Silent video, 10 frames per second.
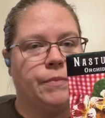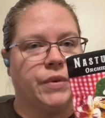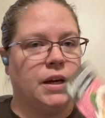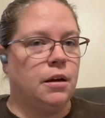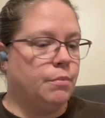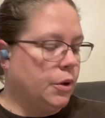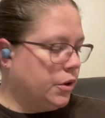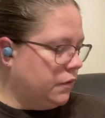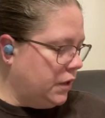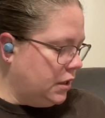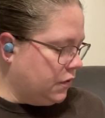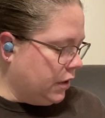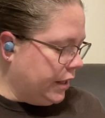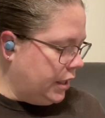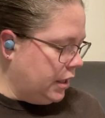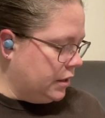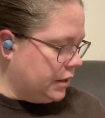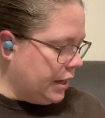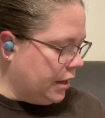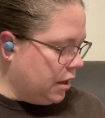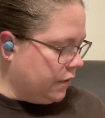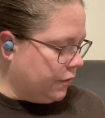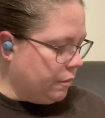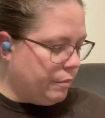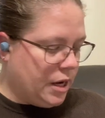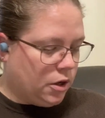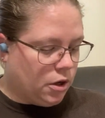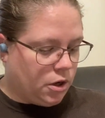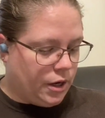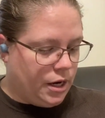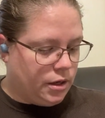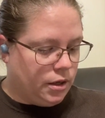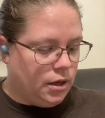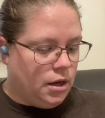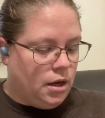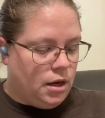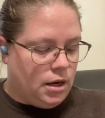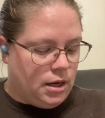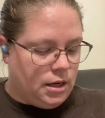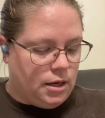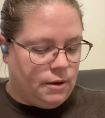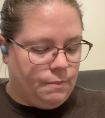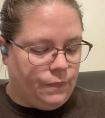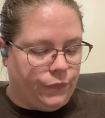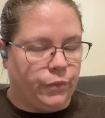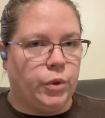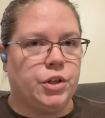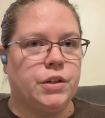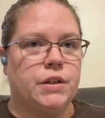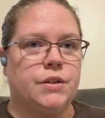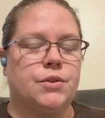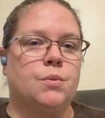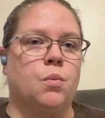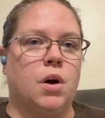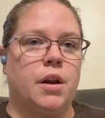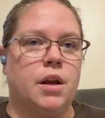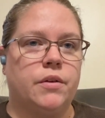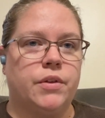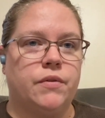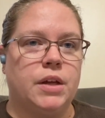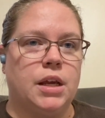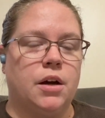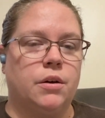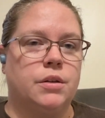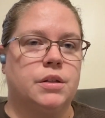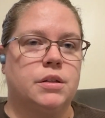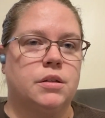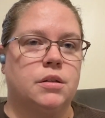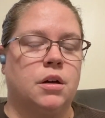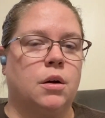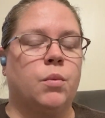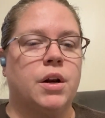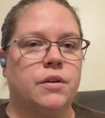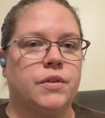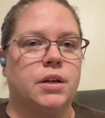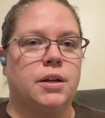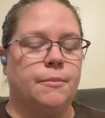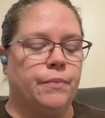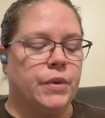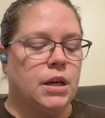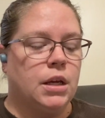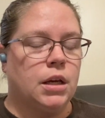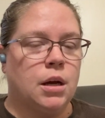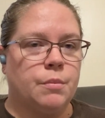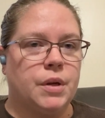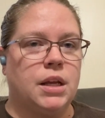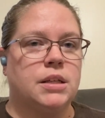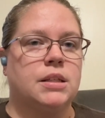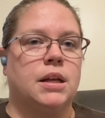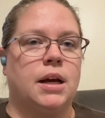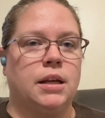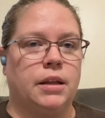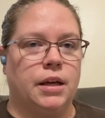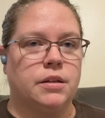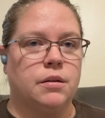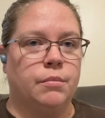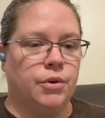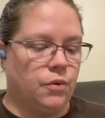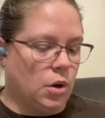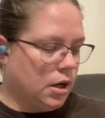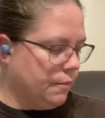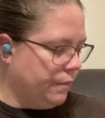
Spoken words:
And both of these varieties I got from Baker Creek, which is one of the videos, or one of the companies that I linked before.